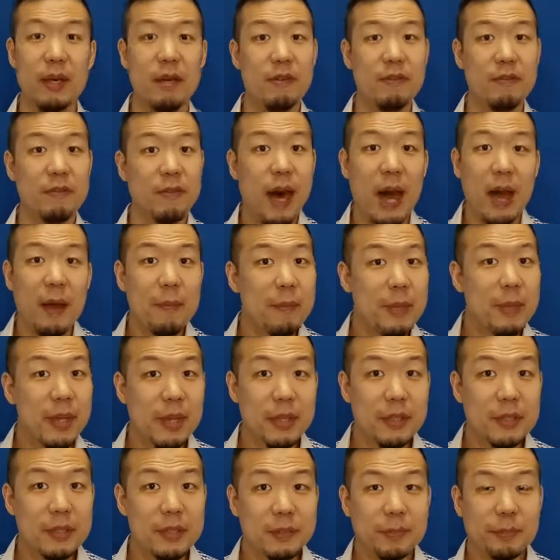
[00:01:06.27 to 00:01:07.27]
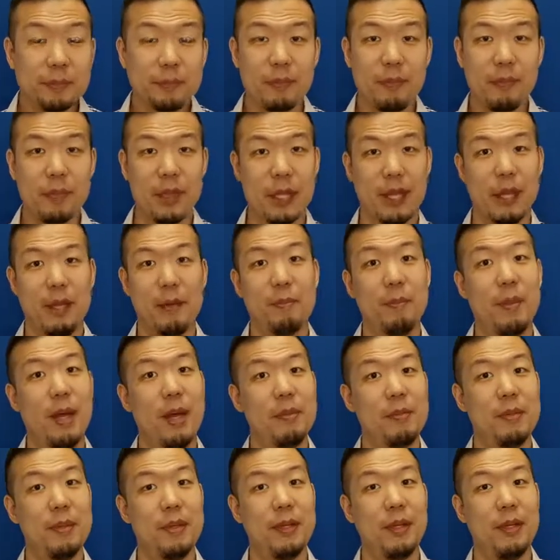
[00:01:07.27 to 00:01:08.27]
5 minutes?
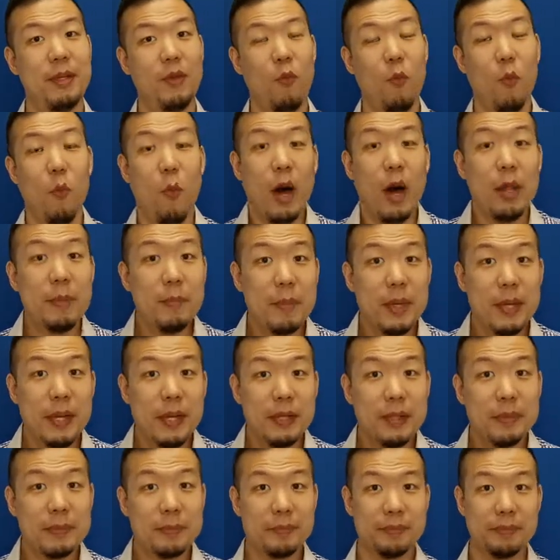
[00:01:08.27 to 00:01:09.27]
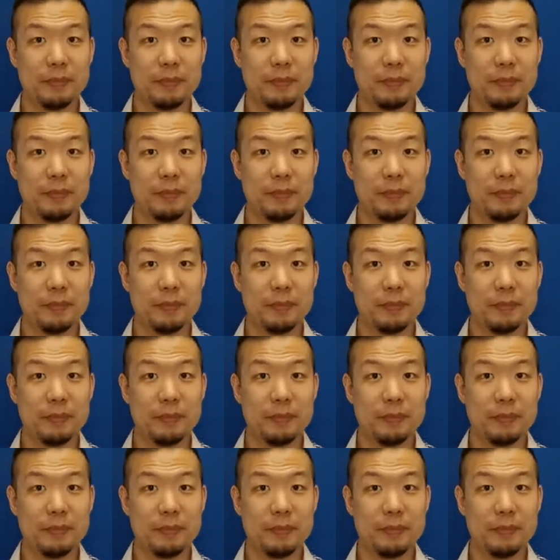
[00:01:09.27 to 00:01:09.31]
Maybe 1 minute?